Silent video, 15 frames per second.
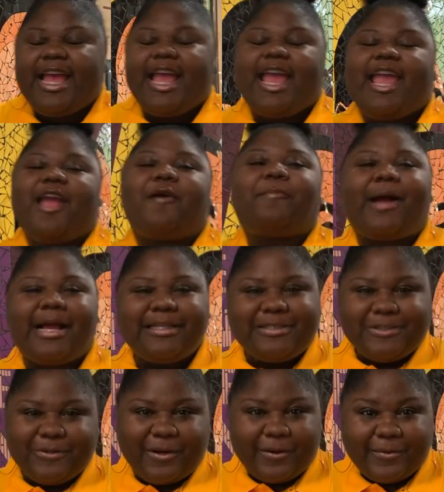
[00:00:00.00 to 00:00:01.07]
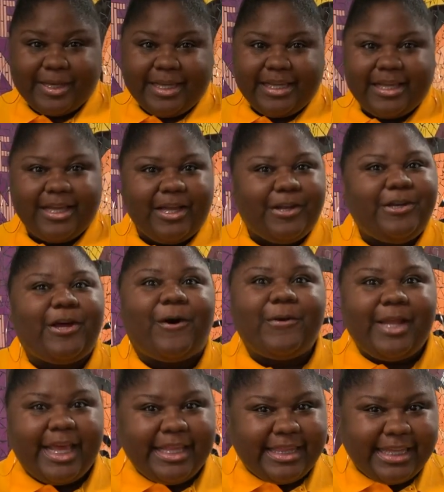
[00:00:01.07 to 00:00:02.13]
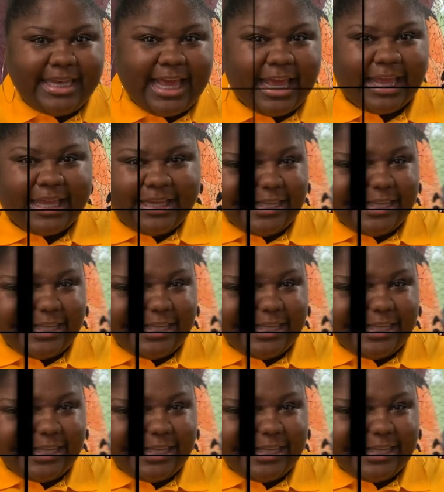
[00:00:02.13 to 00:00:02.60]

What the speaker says: Hear my story. Donate today.